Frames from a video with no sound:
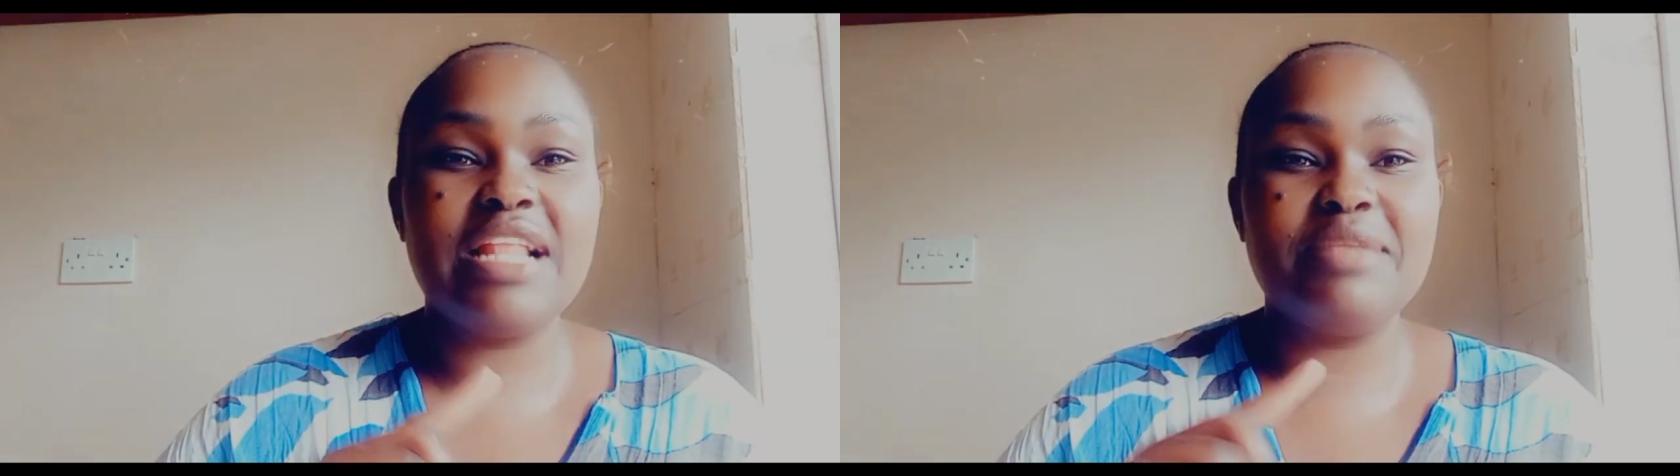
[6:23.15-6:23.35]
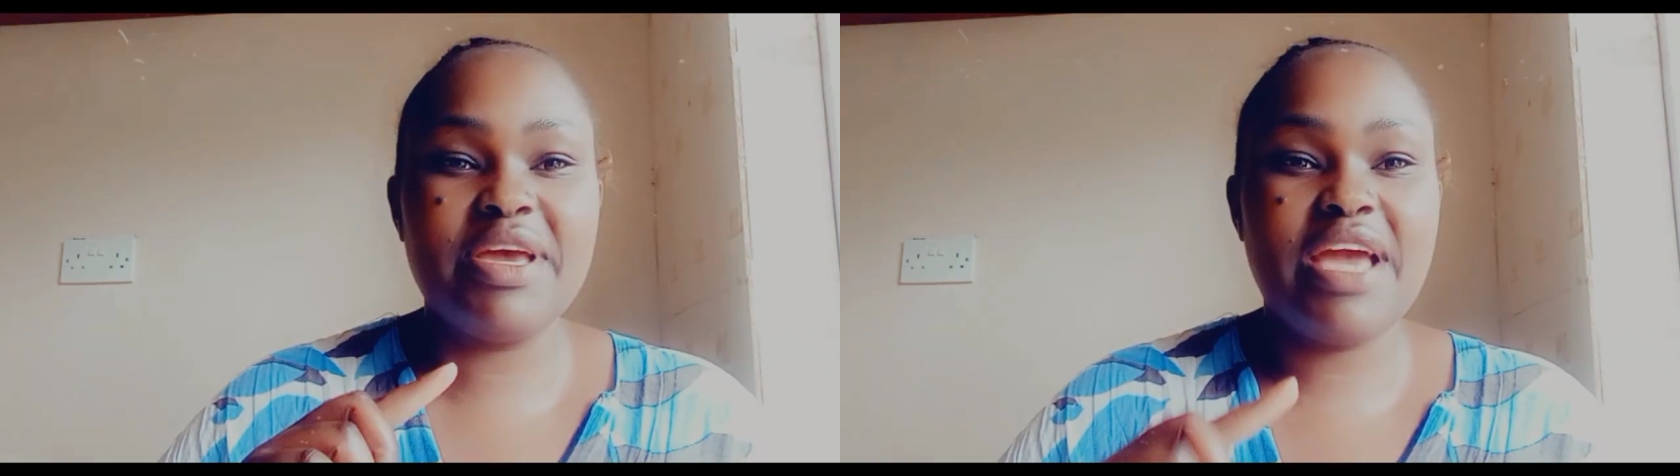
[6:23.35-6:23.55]

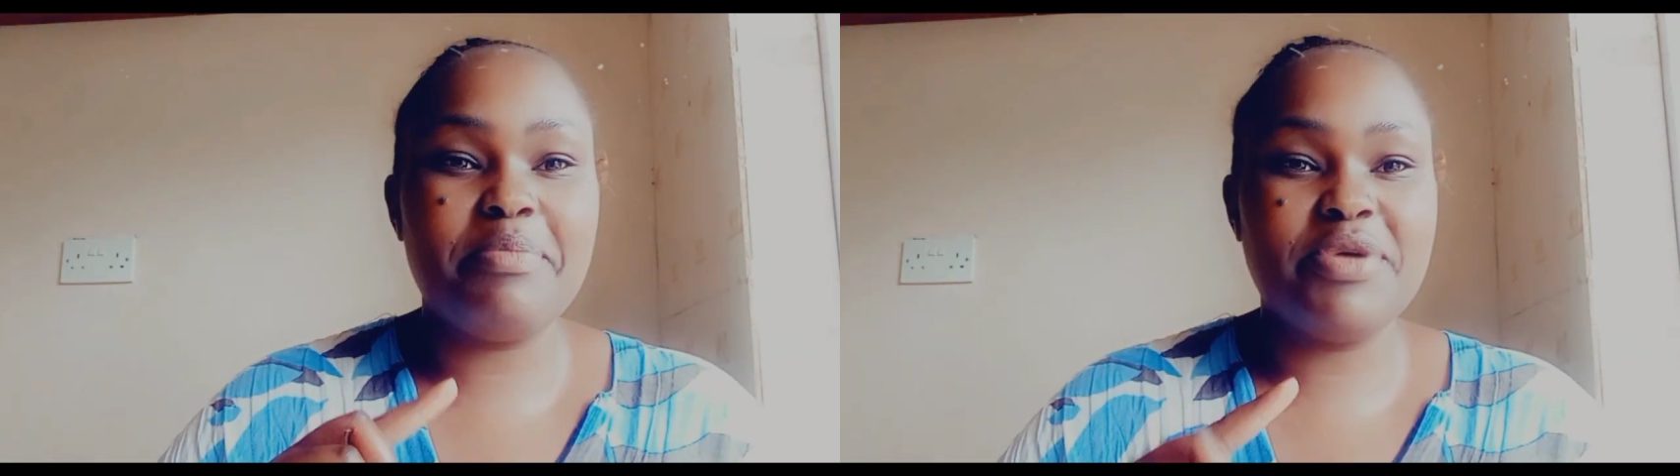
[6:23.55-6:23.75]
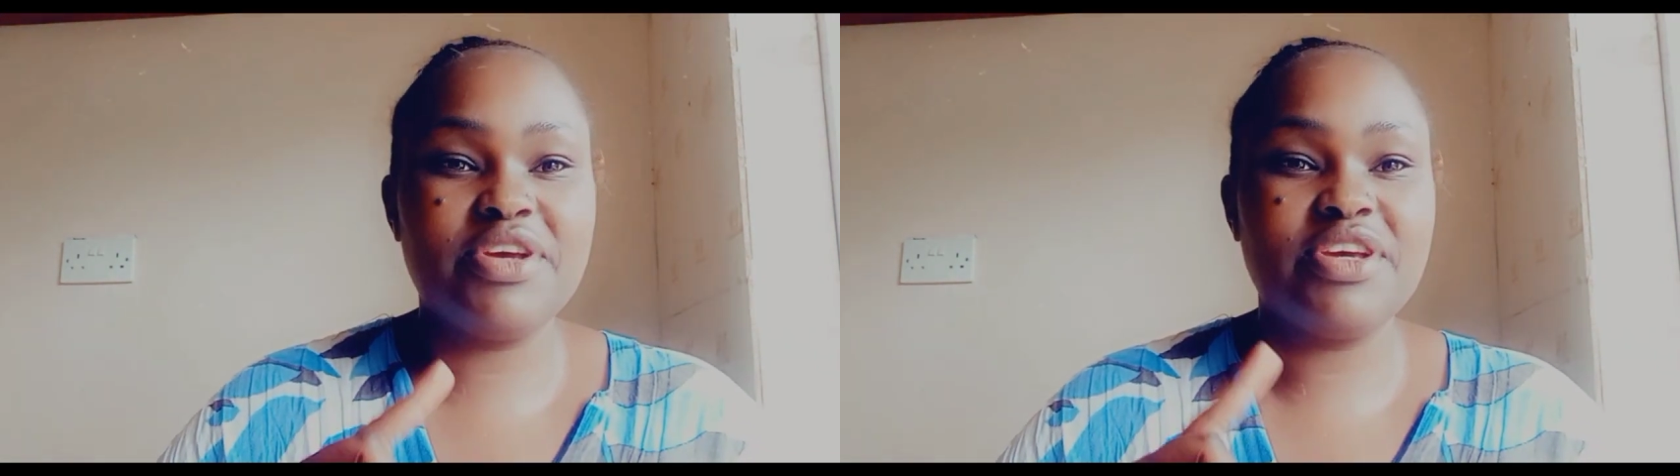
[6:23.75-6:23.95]
buy a
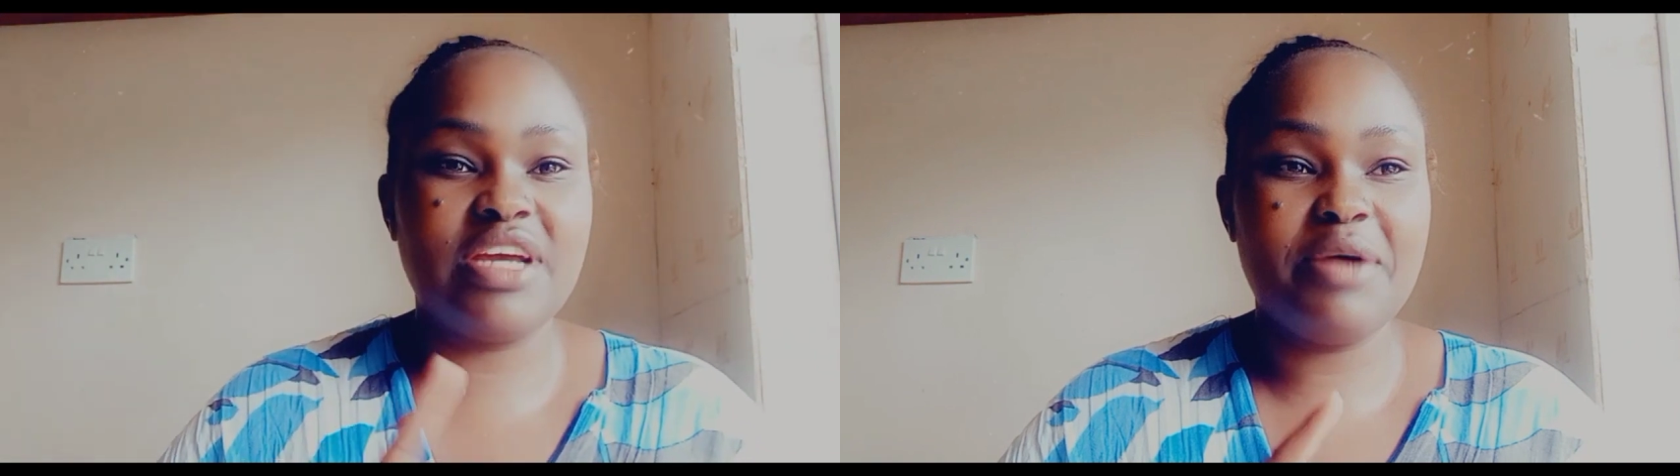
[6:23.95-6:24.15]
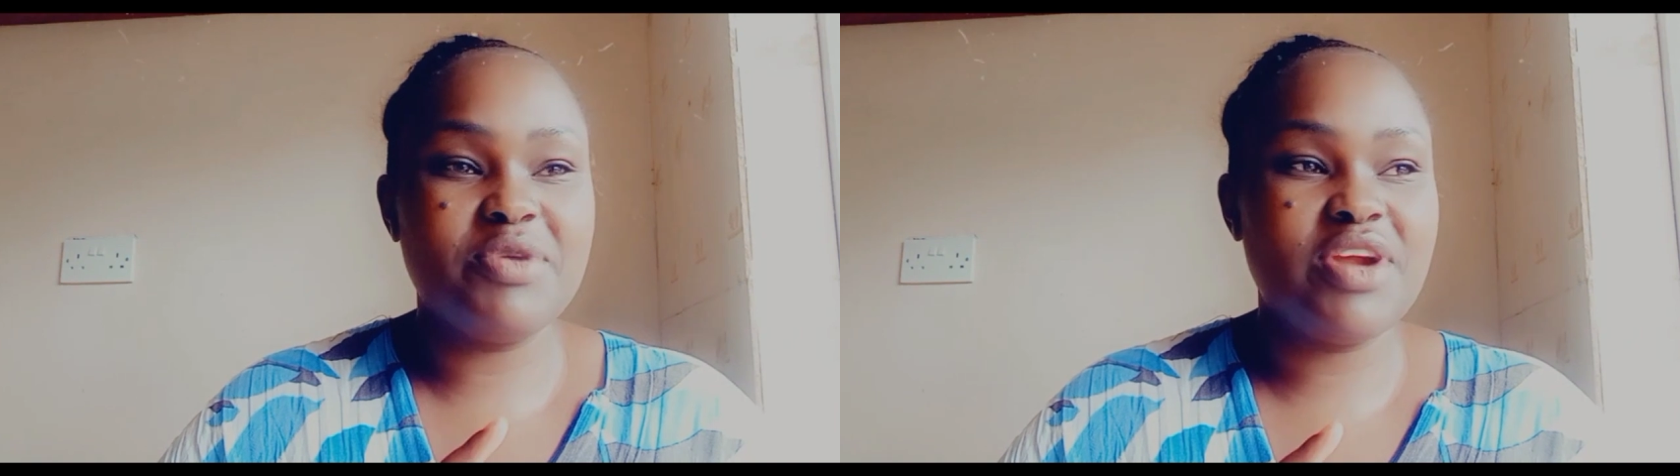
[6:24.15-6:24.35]
big
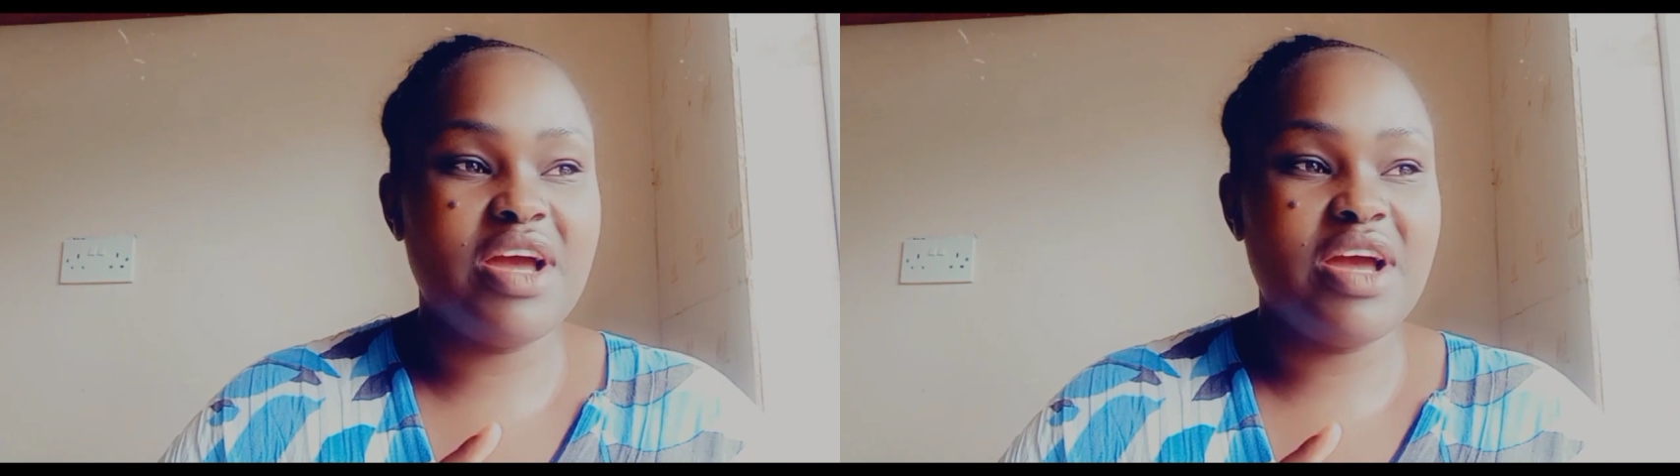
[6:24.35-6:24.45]
camera,